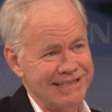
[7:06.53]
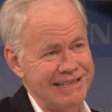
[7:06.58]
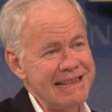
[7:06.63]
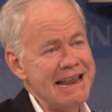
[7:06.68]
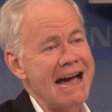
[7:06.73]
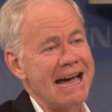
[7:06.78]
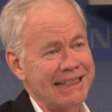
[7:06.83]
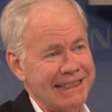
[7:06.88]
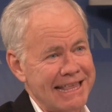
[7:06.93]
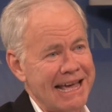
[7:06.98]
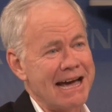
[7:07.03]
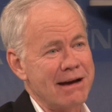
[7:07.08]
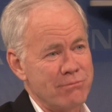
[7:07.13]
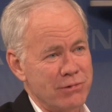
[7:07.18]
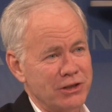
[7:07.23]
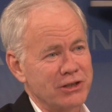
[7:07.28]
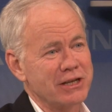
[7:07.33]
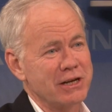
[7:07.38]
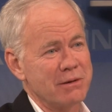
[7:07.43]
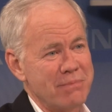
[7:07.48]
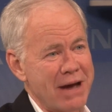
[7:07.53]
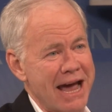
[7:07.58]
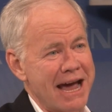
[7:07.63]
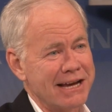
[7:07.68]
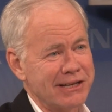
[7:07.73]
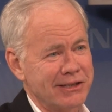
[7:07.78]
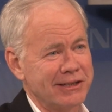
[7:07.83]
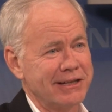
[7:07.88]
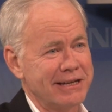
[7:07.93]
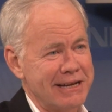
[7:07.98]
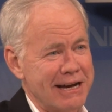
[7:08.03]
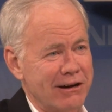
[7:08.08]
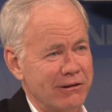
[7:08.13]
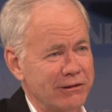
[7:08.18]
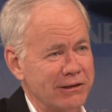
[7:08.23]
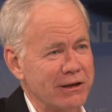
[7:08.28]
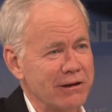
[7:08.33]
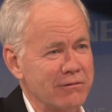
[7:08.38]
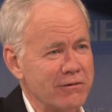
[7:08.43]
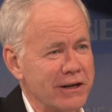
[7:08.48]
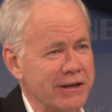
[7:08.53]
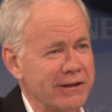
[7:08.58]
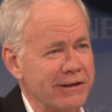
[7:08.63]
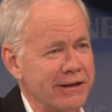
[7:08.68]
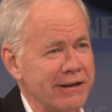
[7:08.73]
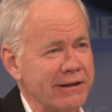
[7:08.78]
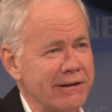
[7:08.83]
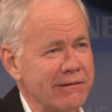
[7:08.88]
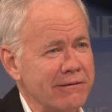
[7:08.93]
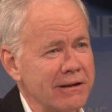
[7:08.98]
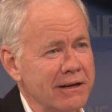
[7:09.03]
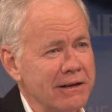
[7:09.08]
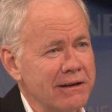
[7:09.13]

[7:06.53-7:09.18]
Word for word: not that much capacity out there right now.